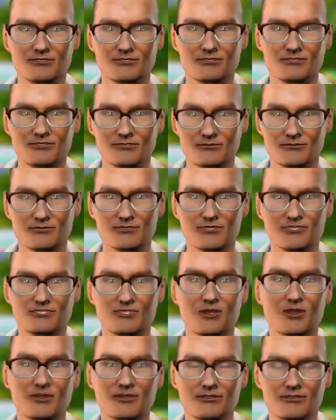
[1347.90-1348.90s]
And the
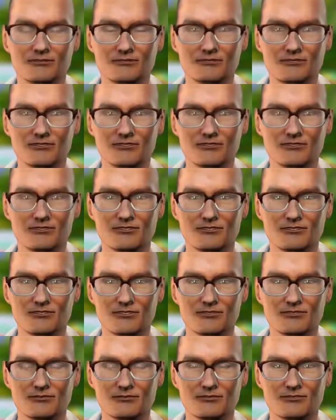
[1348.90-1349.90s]
sun and moon
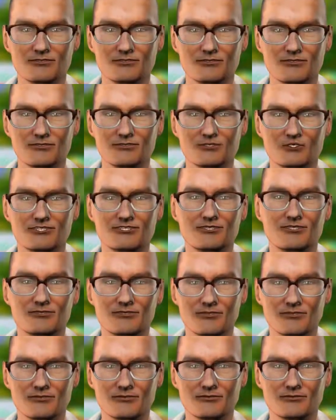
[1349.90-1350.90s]
does not eclipse
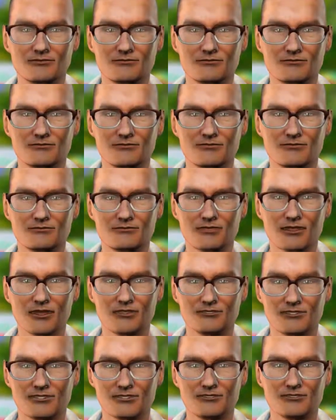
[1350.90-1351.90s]
or
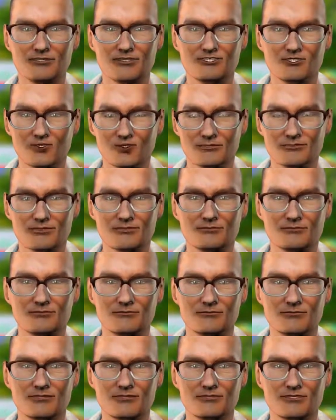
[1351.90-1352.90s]
rise or set
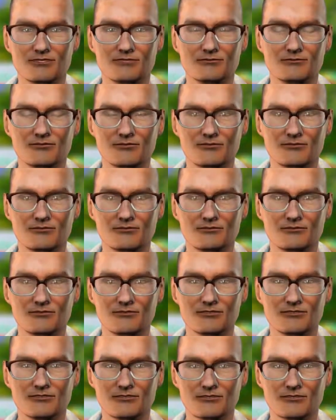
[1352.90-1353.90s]
for the death or the
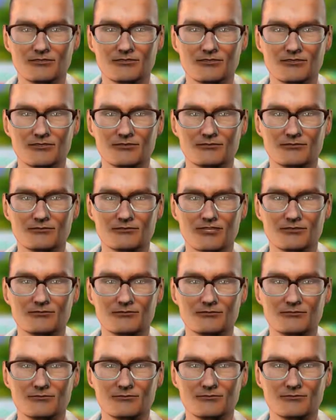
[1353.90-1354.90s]
birth of
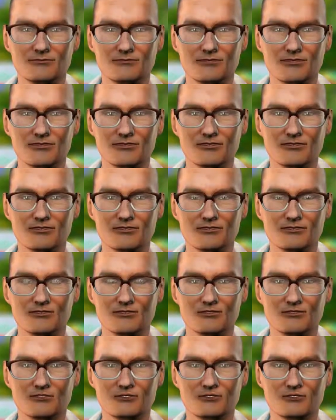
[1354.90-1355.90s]
any man.
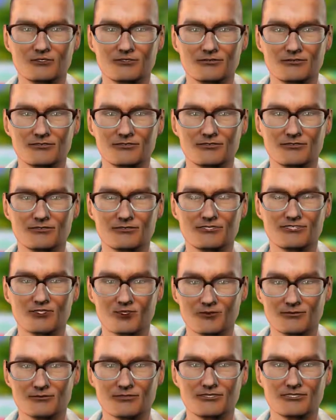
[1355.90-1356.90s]
So when you
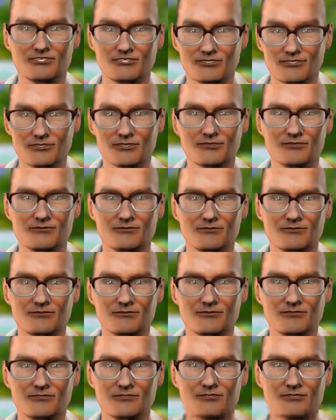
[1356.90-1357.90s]
see this,
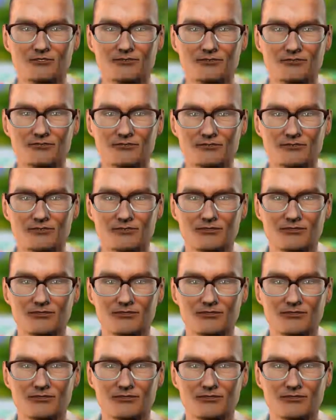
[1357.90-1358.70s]
pray to your Lord.